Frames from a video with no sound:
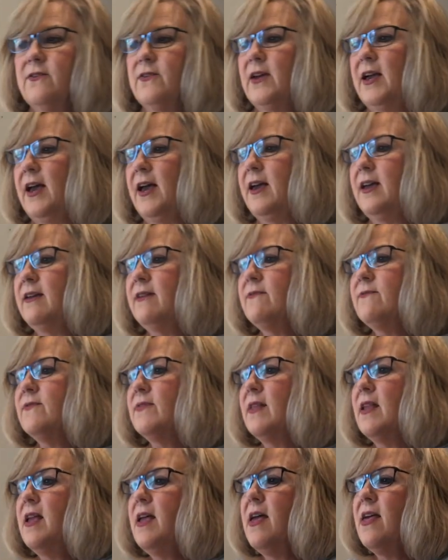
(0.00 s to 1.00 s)
Okay,
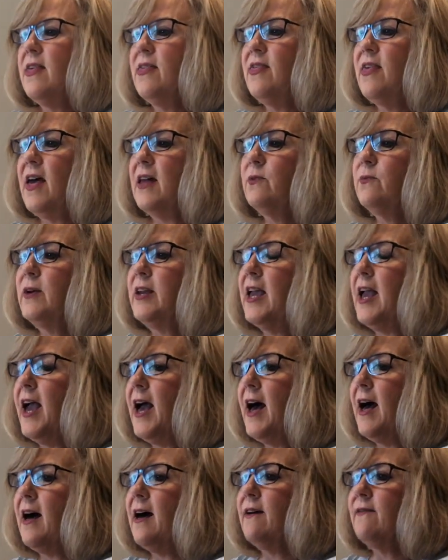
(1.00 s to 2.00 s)
then we
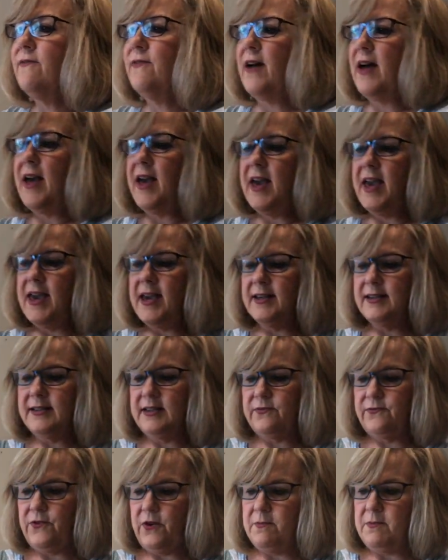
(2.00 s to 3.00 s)
have eggs
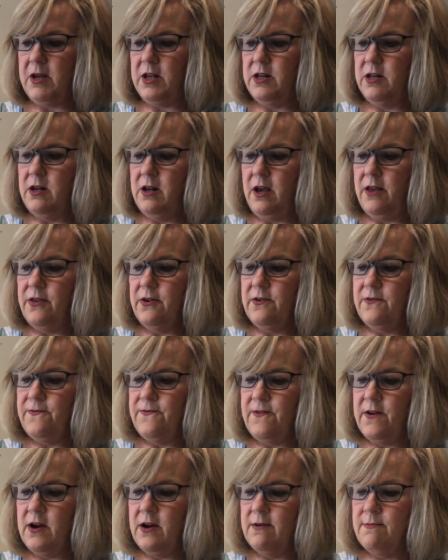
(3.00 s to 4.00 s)
from another
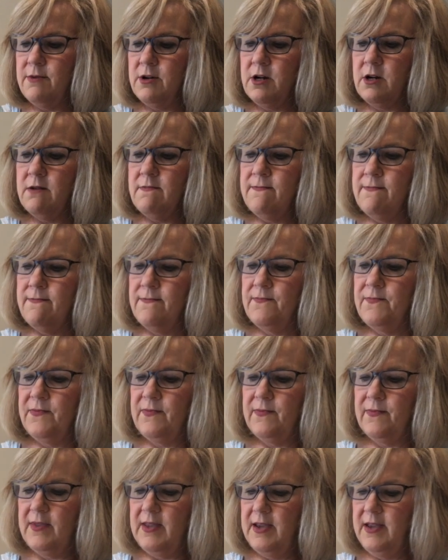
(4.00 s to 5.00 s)
farmer.
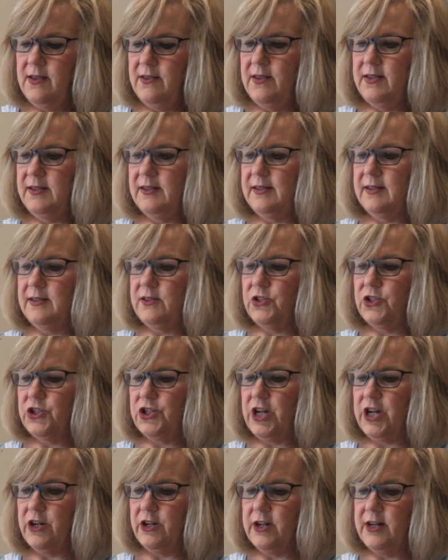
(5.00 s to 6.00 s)
This is
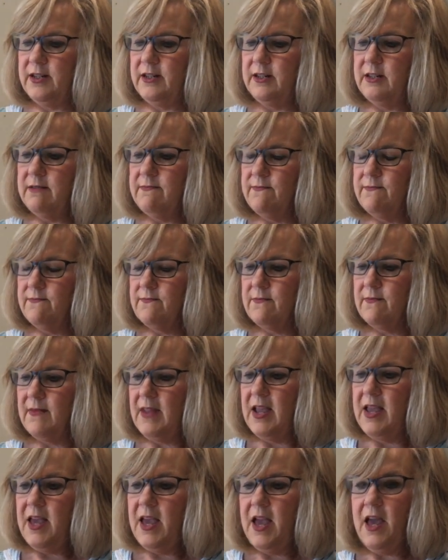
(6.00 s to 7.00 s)
Sharon,
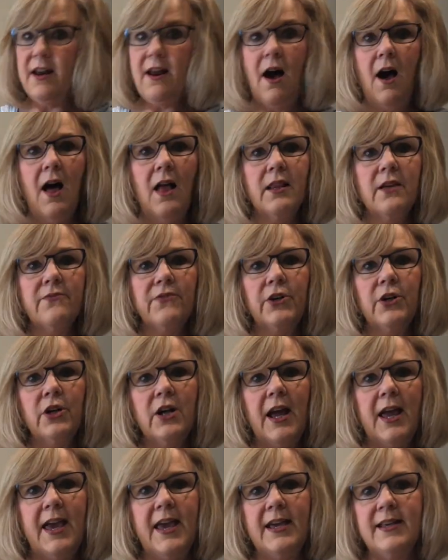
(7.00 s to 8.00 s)
and all of
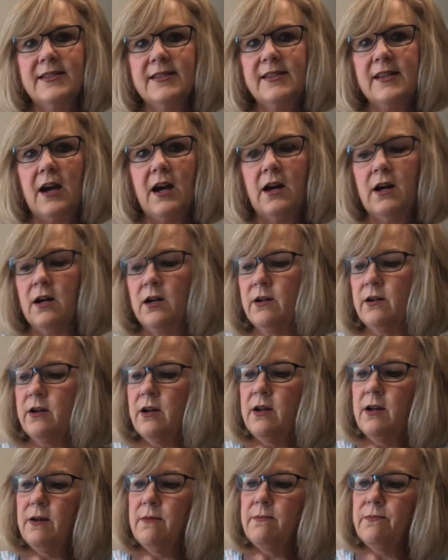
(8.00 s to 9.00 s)
her eggs are
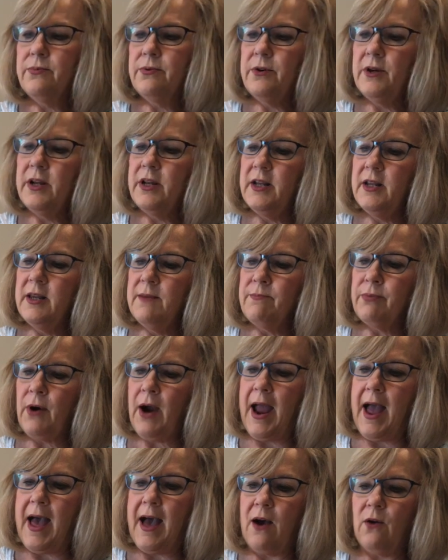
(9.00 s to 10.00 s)
pretty
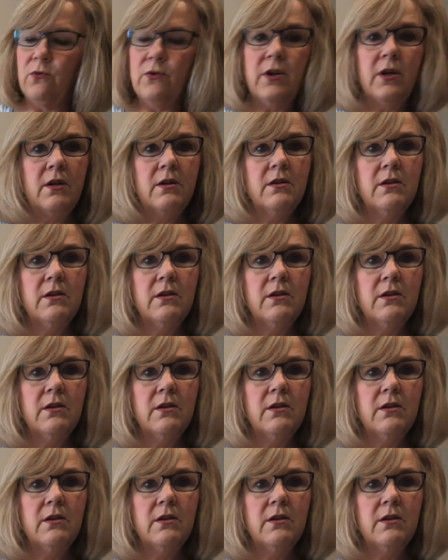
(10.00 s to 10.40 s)
brown.